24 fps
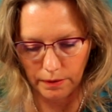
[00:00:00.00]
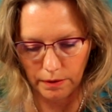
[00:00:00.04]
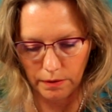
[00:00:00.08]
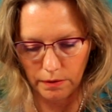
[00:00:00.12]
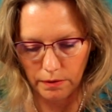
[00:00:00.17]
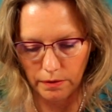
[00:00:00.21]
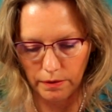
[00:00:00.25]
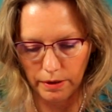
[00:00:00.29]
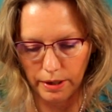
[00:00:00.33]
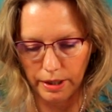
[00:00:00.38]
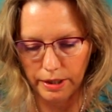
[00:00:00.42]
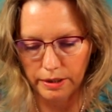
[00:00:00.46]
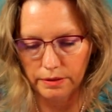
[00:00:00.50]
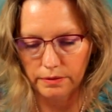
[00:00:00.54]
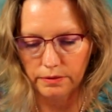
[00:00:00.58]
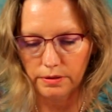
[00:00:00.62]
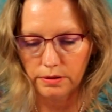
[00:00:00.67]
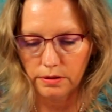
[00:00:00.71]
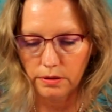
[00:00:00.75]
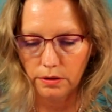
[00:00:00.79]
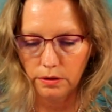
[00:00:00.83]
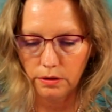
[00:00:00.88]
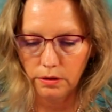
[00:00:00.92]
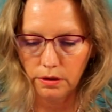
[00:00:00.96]
All right,
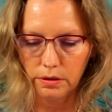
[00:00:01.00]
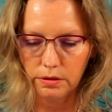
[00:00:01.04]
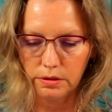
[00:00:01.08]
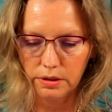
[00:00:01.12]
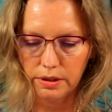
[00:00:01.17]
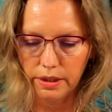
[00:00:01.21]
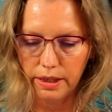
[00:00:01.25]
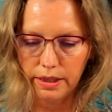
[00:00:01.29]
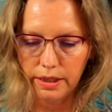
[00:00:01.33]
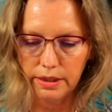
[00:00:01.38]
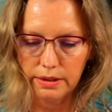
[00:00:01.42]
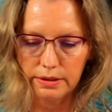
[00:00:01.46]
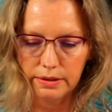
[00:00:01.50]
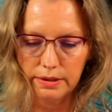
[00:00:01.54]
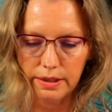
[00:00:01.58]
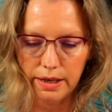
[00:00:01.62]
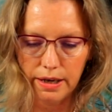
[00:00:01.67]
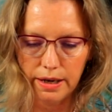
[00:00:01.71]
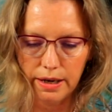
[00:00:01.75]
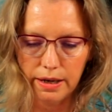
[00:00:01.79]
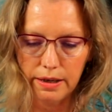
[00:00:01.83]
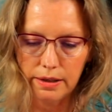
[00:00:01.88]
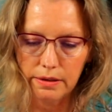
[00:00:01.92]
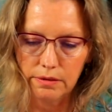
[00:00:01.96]
so it looks like
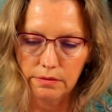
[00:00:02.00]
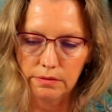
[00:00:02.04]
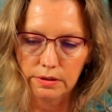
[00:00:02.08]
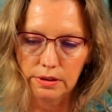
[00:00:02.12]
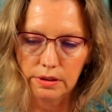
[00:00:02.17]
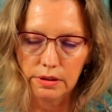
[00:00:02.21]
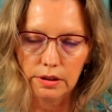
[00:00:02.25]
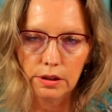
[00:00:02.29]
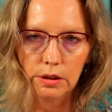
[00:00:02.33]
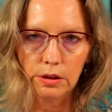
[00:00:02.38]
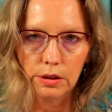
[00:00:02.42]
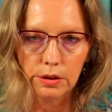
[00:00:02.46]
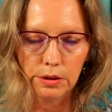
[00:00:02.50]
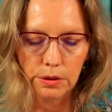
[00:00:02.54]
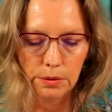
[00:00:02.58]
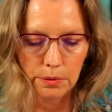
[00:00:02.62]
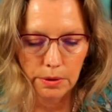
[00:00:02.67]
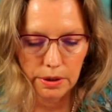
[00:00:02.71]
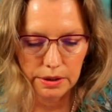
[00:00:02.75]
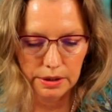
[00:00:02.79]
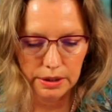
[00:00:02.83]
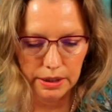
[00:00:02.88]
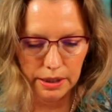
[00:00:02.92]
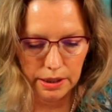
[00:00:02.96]
that with the glue
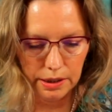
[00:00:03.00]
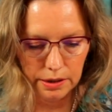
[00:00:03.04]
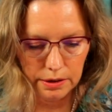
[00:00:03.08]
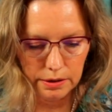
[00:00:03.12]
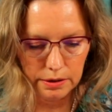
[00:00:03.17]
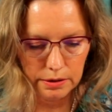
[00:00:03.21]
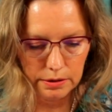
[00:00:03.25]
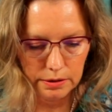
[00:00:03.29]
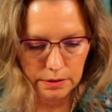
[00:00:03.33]
on there.